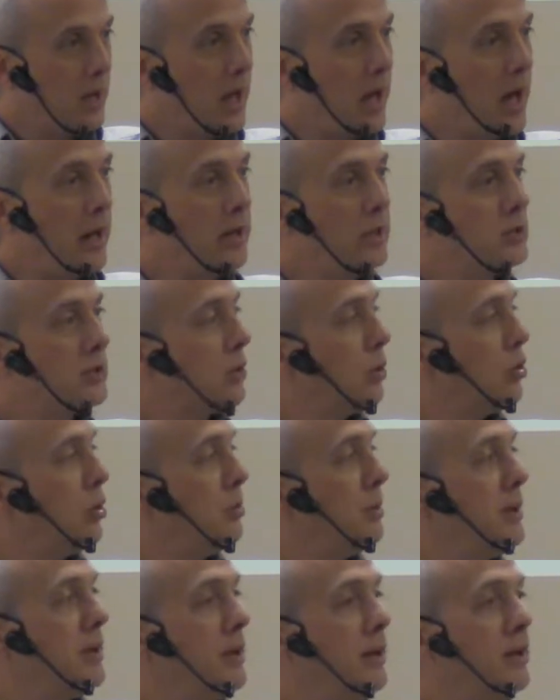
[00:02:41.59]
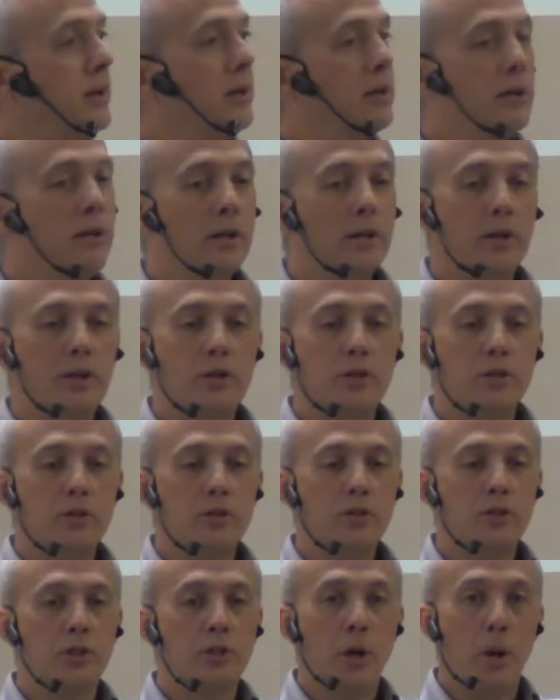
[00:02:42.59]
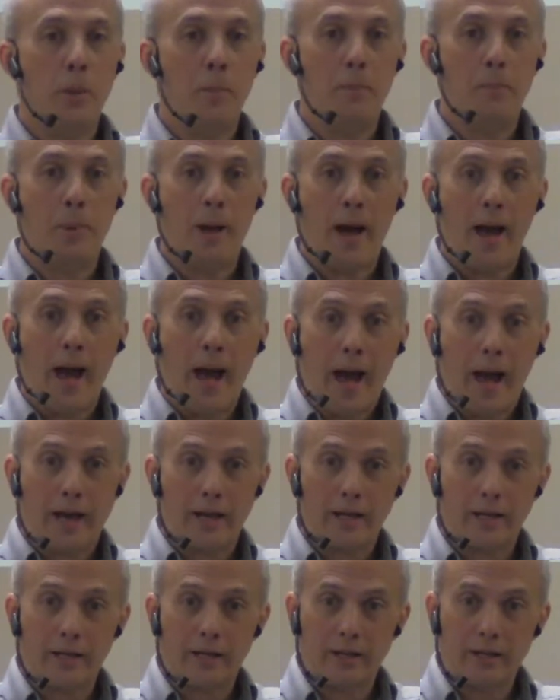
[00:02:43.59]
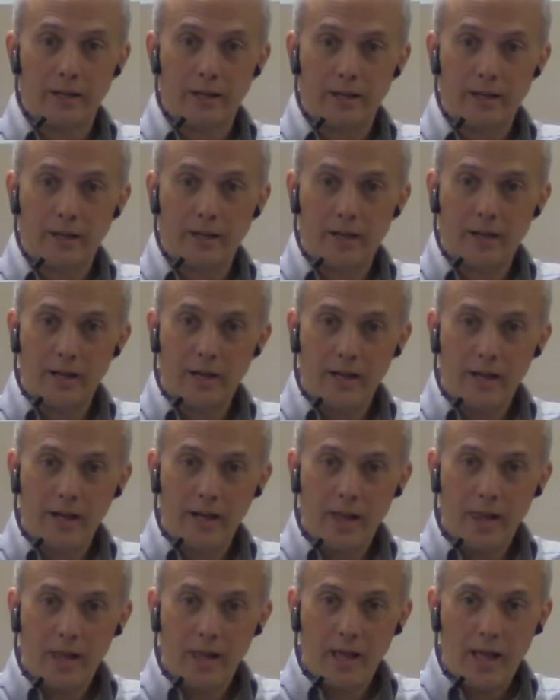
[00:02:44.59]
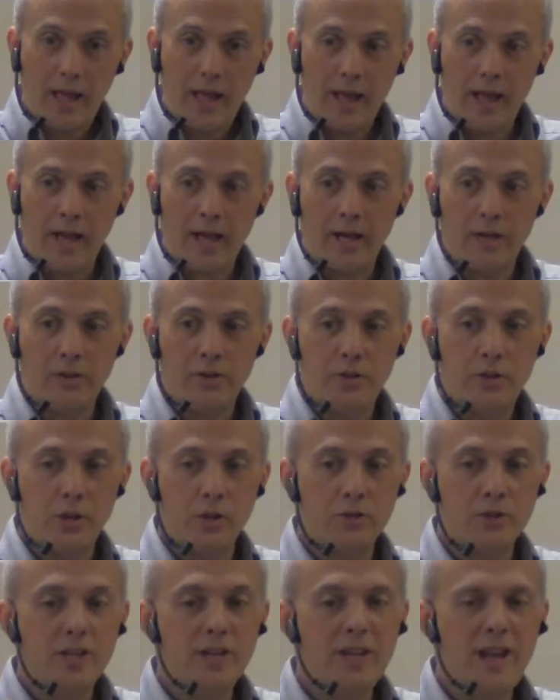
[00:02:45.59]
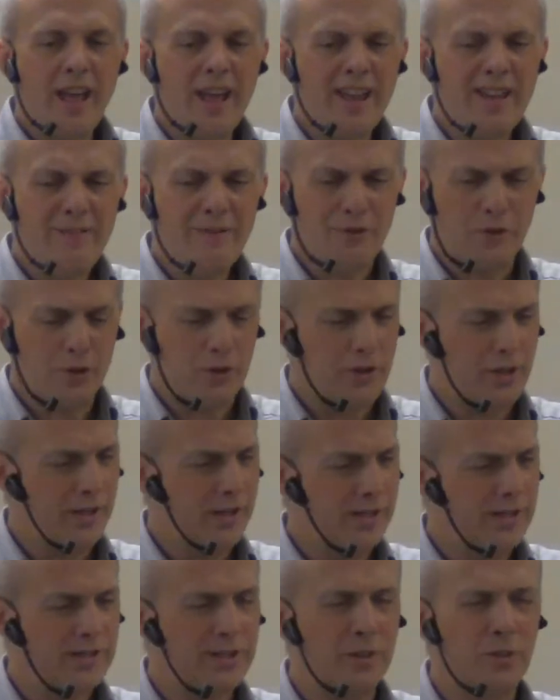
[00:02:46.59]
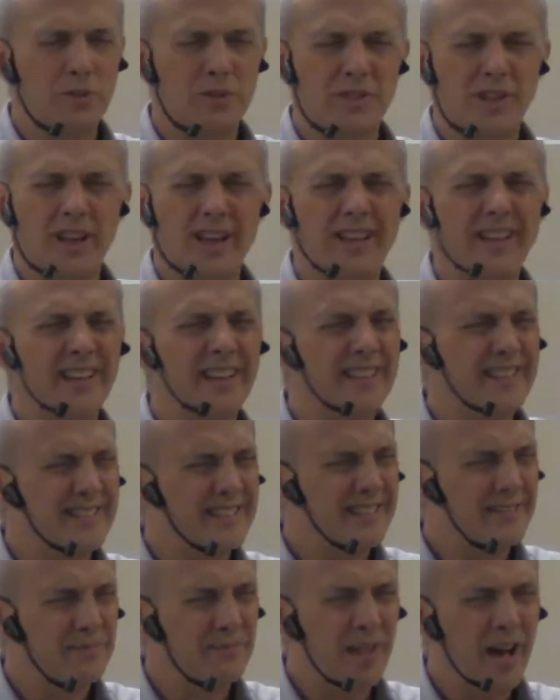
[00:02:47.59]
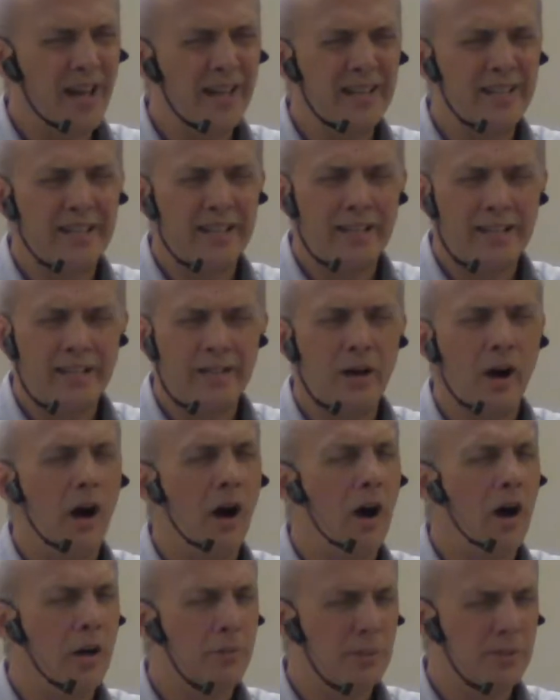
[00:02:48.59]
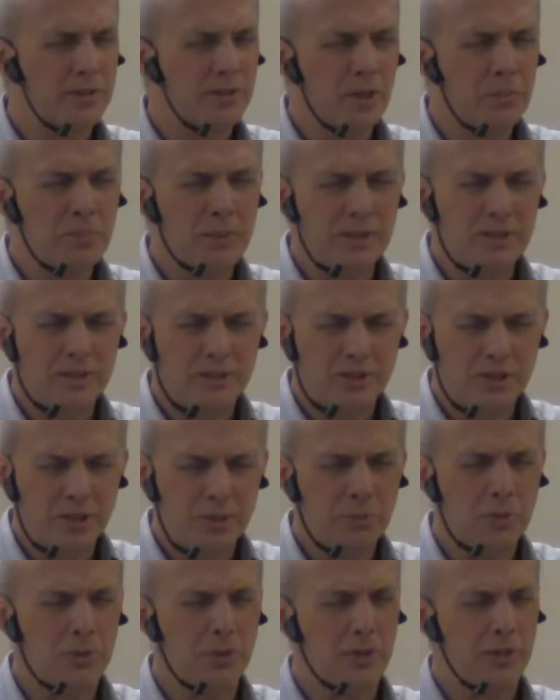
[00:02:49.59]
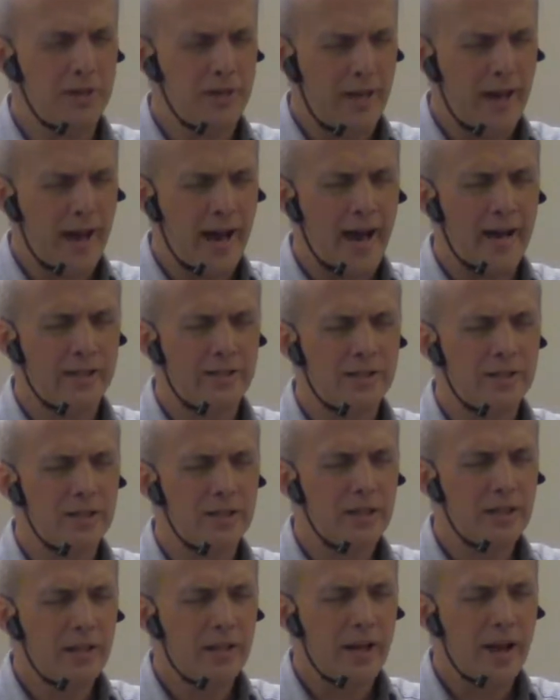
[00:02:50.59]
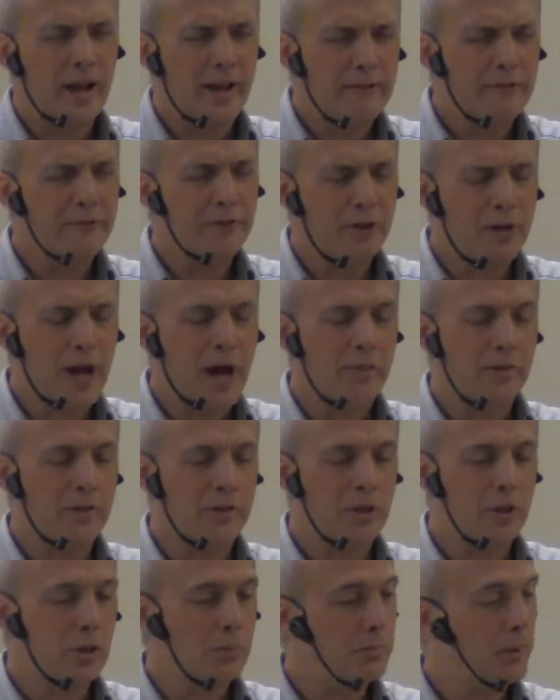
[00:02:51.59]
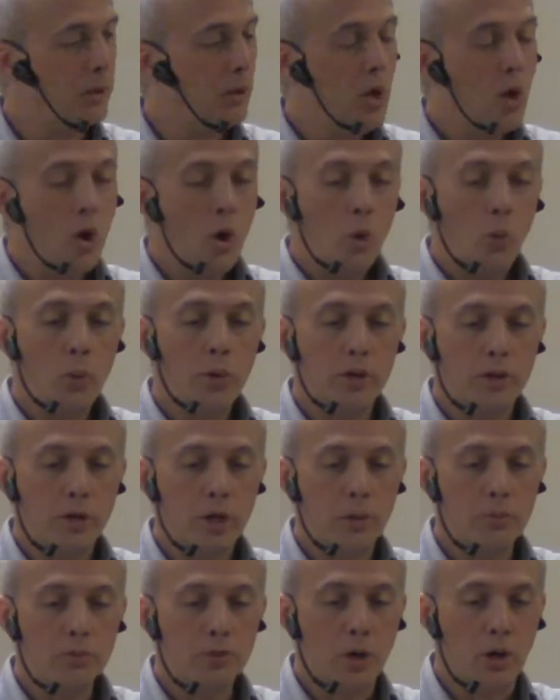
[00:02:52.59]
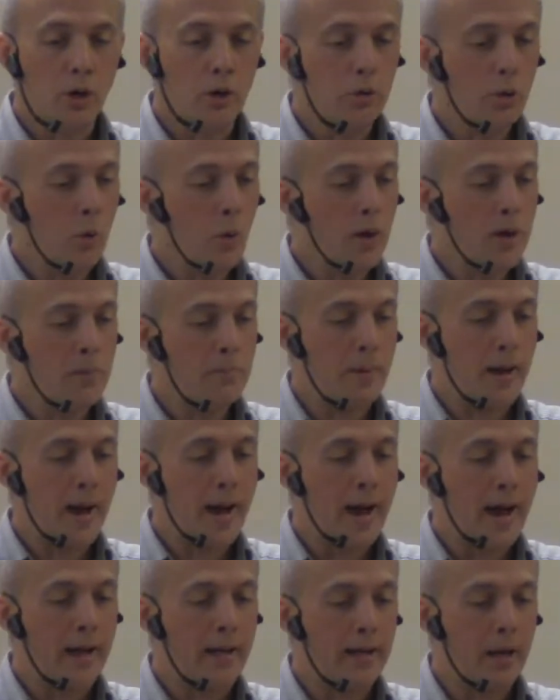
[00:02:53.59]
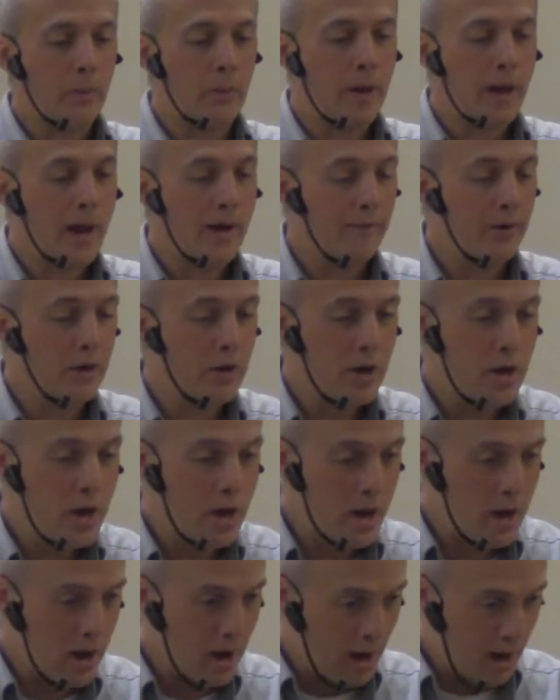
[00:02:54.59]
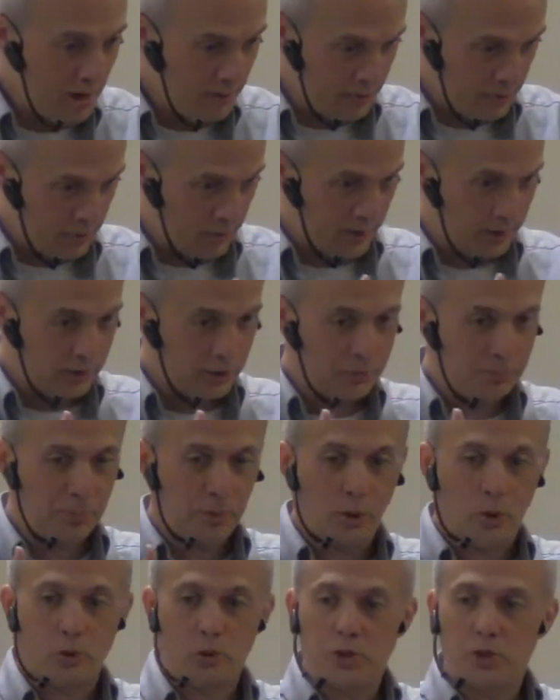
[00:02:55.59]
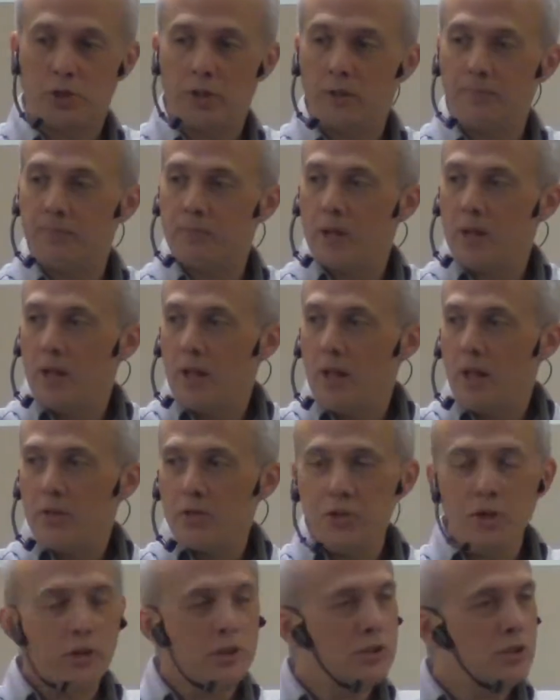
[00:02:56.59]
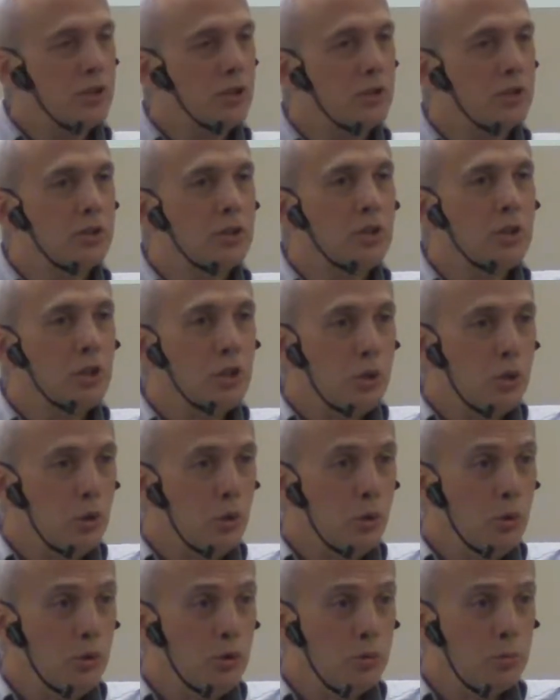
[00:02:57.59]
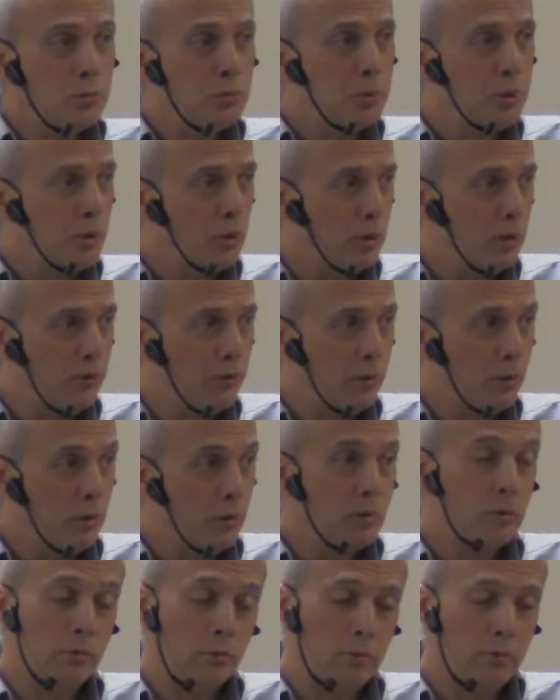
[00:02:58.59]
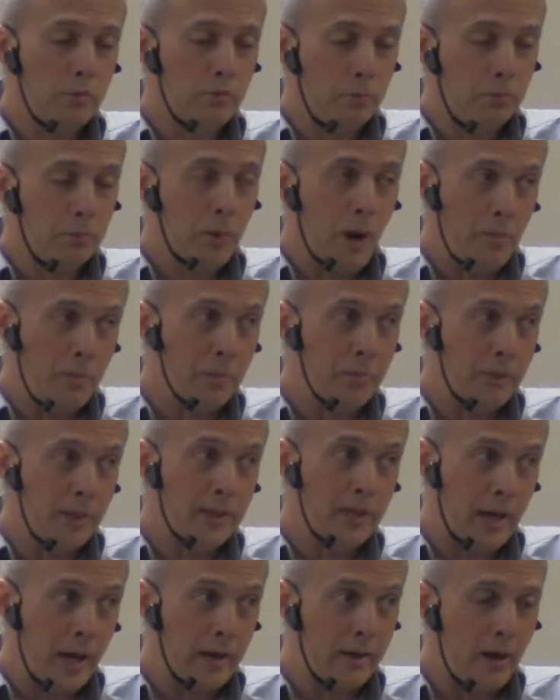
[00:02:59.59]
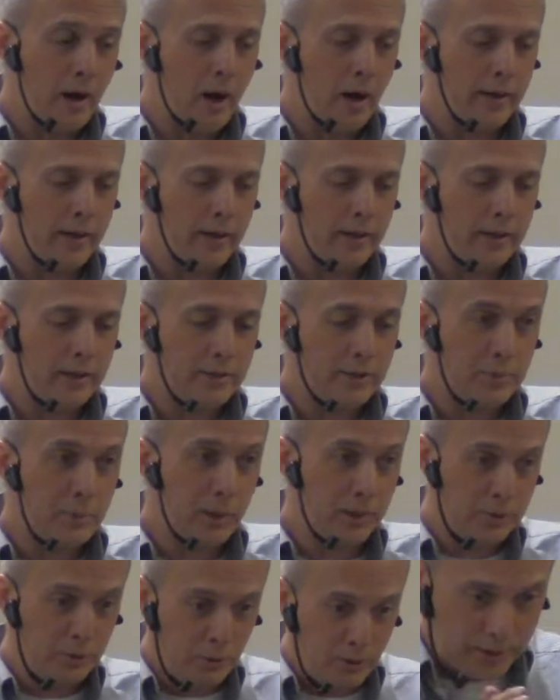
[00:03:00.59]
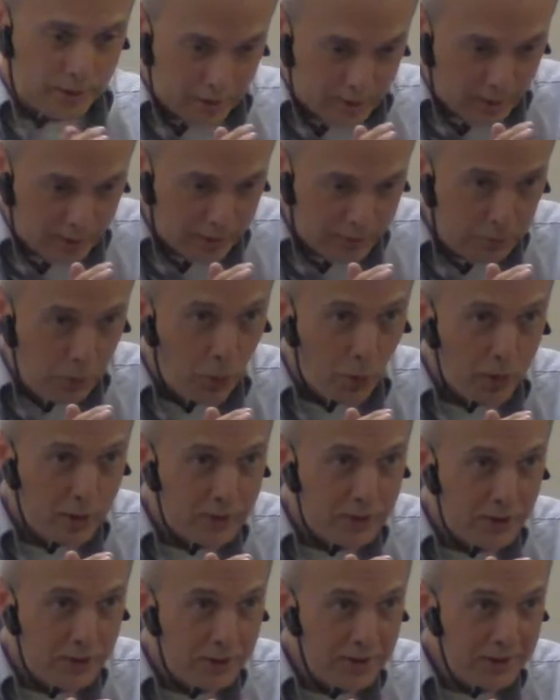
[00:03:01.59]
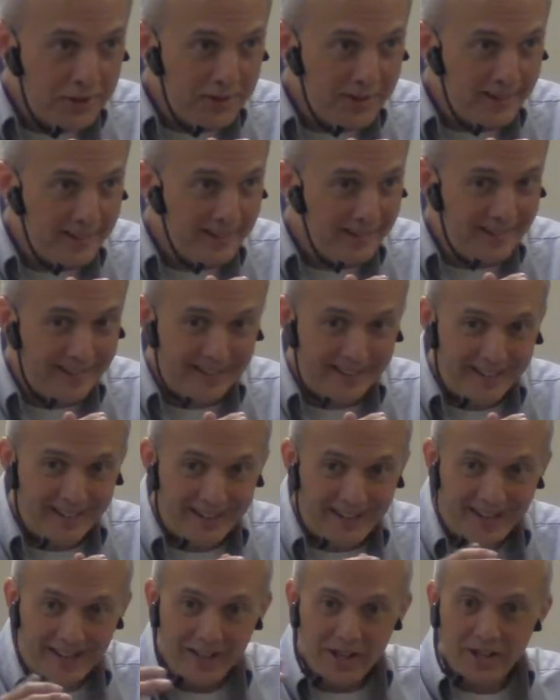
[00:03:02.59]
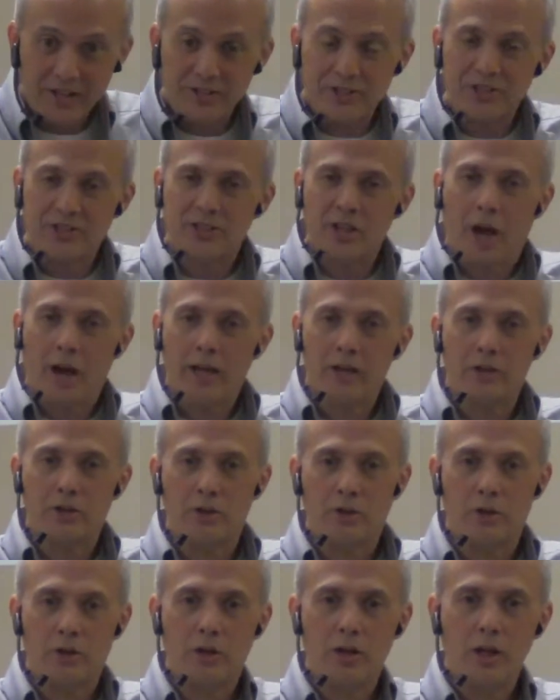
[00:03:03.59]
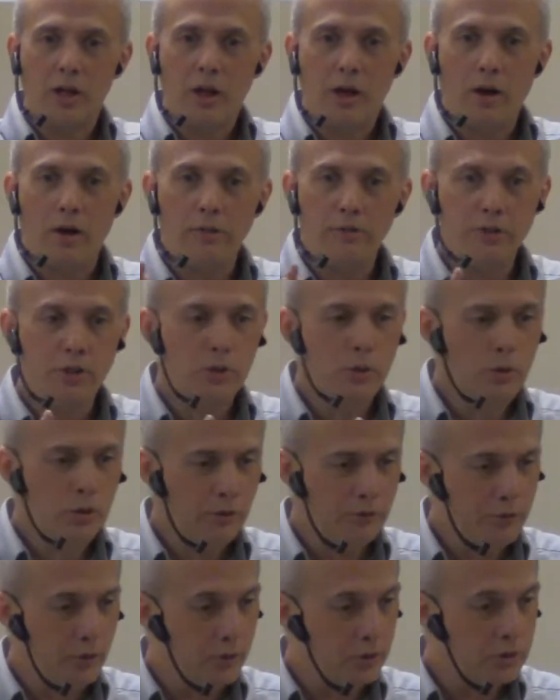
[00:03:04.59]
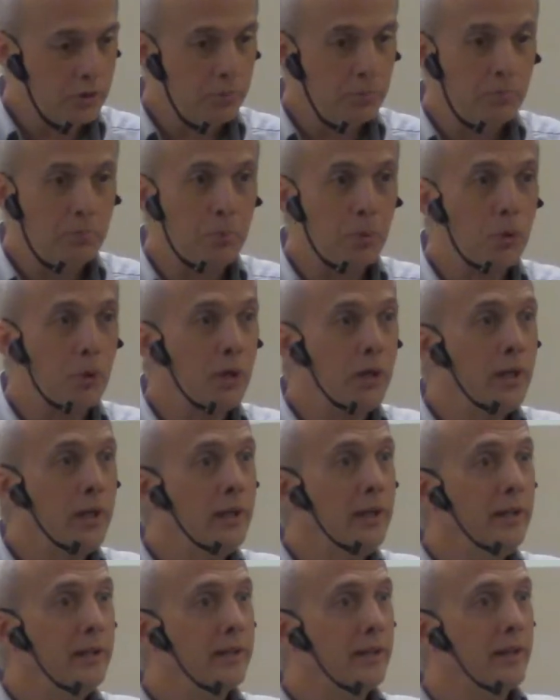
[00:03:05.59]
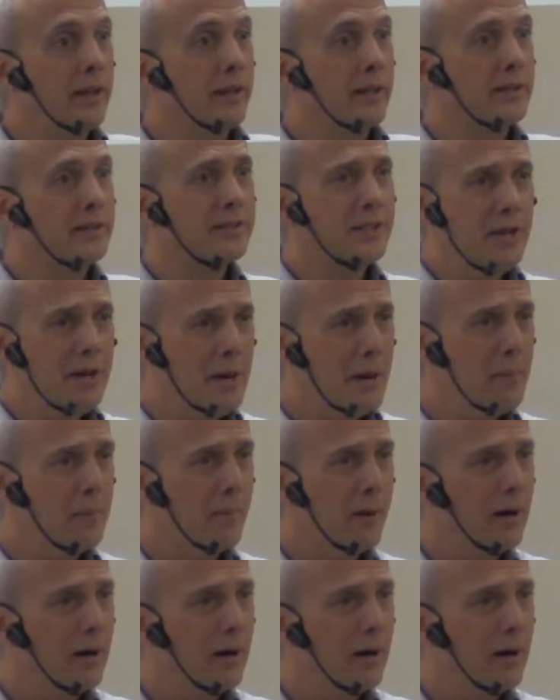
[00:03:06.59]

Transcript: And it's going to begin to come back. And there's a name for this, and it was like not an eon, but something similar to that. I have forgotten the term, but when it comes all the way back and we have another explosion, there's this huge, beautiful, probably chaotic, especially at this point, cycle of the universe breathing. Tim!